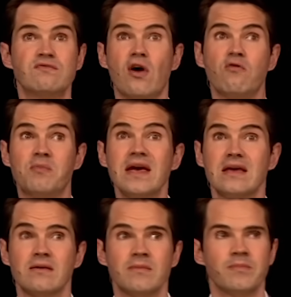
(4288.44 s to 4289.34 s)
involve
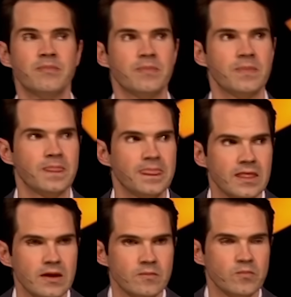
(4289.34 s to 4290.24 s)
me.
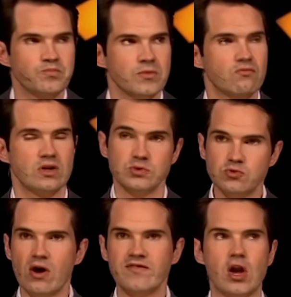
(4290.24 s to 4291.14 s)
Right, so
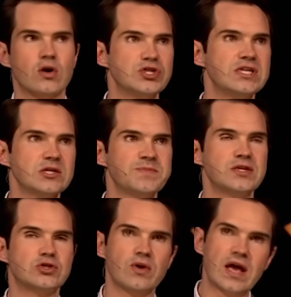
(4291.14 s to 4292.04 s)
we're driving along, she tells me
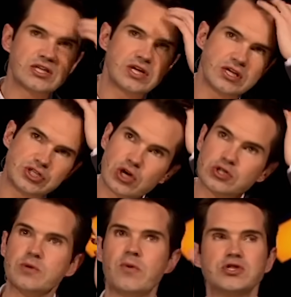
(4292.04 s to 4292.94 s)
the story, and she
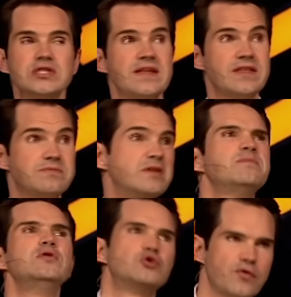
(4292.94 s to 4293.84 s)
got to the point, she said, this
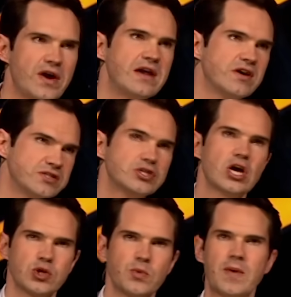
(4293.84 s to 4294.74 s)
mutual friend of ours, this
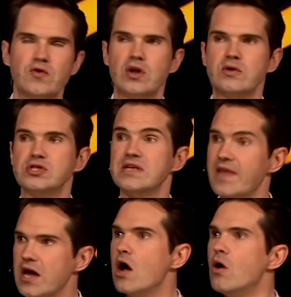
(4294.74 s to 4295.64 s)
girl that we both know, she said,
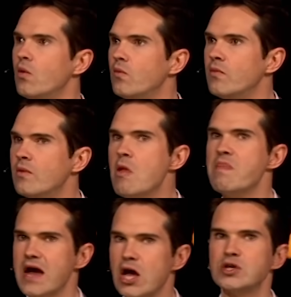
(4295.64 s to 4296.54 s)
that girl
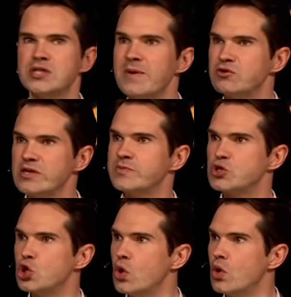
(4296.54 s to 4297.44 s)
said my dress was
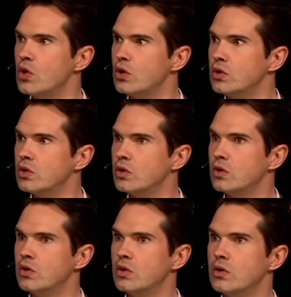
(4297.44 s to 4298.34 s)
short.
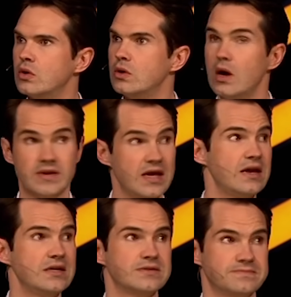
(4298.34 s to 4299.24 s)
I went, yeah,
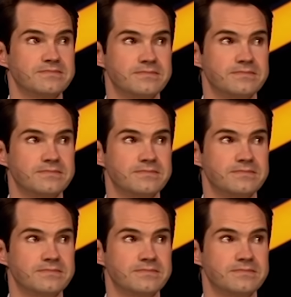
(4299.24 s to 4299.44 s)
it is.